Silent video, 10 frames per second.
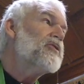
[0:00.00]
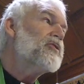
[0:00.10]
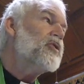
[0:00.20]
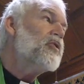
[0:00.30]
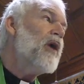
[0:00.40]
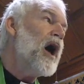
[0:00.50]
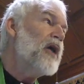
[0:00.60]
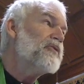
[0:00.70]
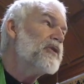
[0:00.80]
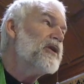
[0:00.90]

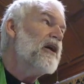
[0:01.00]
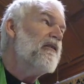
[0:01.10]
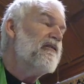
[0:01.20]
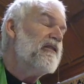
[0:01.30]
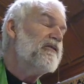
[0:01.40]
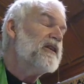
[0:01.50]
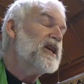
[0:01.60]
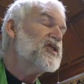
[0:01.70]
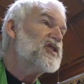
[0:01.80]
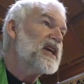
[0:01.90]

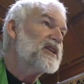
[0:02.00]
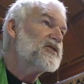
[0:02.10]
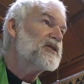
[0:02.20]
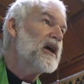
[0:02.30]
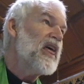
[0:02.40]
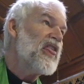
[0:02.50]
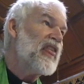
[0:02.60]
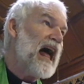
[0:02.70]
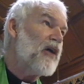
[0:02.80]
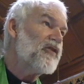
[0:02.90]

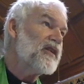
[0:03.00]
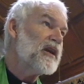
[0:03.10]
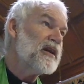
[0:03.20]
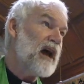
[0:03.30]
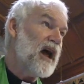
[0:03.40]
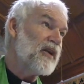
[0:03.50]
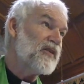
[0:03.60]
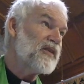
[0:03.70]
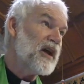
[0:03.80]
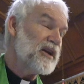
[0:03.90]
$256,000